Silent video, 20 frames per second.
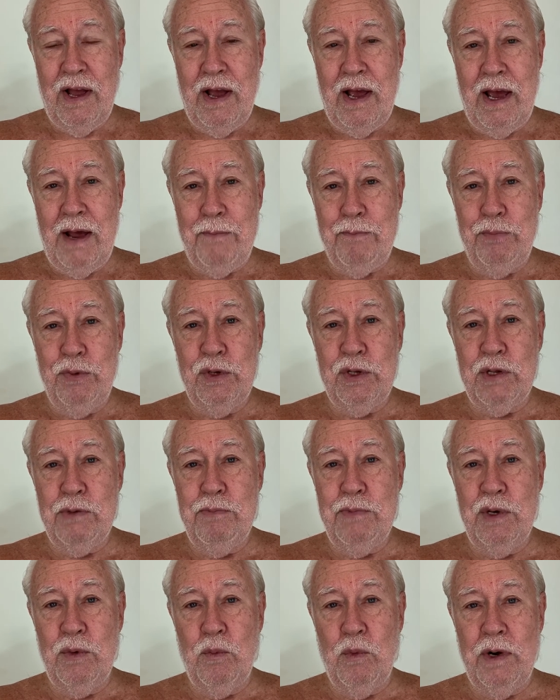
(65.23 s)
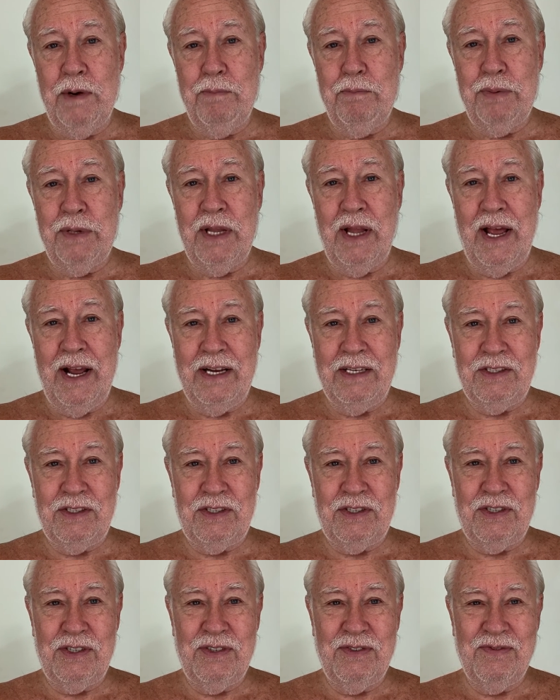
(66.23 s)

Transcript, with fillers: and put them in one place.